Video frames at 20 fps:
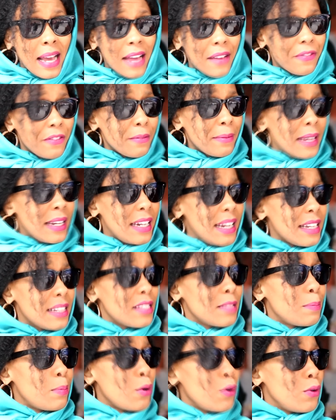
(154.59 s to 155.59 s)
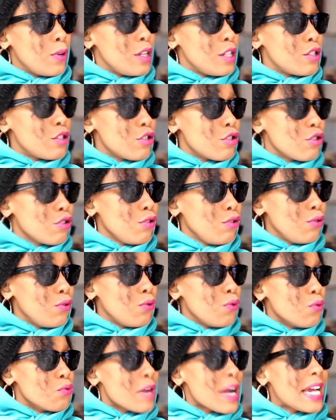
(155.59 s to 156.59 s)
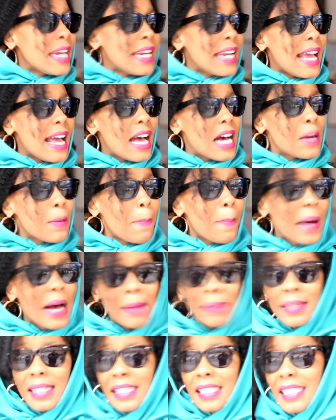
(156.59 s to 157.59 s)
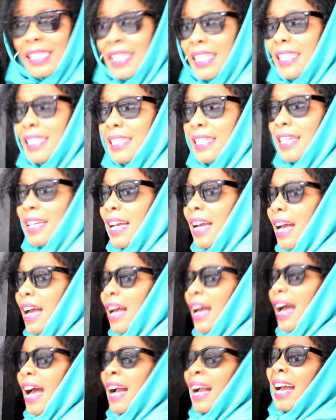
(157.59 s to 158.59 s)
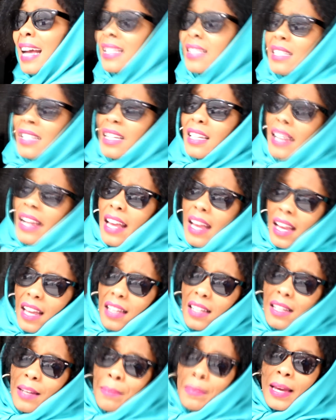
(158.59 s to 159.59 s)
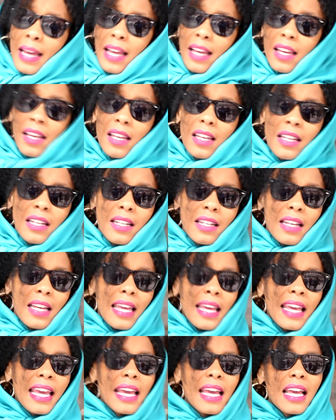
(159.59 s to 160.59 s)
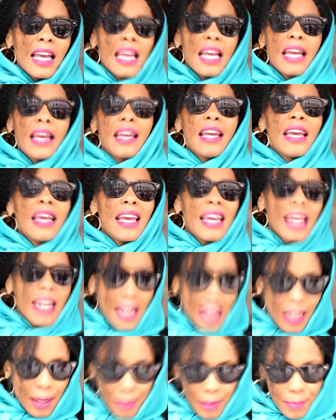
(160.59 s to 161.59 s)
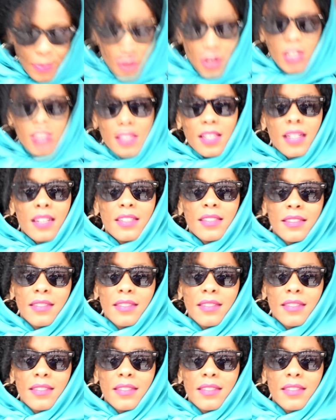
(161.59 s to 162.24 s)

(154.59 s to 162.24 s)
bad for my next opponent, too. Right now, publicly, I got DNA in the DNA? and I got him in Boston.